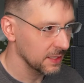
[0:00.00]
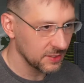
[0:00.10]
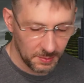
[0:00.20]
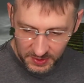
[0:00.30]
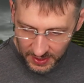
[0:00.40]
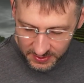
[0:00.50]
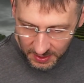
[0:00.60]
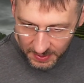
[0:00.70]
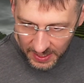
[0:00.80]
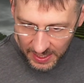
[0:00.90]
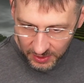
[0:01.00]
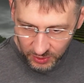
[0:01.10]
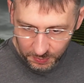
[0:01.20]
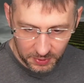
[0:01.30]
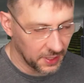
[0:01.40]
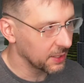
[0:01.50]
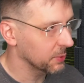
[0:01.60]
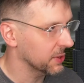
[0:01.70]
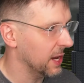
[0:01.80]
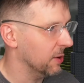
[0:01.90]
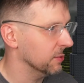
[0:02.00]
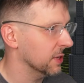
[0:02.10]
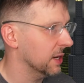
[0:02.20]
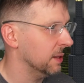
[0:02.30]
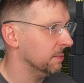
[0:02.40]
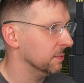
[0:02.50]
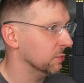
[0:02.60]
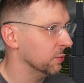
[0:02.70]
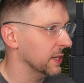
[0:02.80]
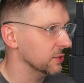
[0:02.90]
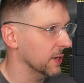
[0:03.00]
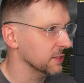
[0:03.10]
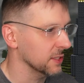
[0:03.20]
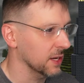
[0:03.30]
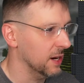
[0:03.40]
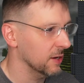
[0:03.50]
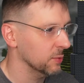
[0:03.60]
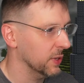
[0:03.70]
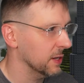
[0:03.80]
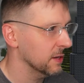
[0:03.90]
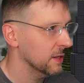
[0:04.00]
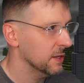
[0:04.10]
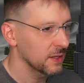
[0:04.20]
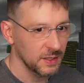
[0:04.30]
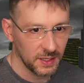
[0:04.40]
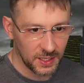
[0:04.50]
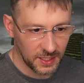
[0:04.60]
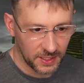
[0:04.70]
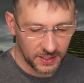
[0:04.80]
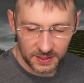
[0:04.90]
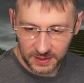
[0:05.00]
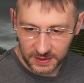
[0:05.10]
Someone's asking about how you'll play without ray tracing hardware. Uh,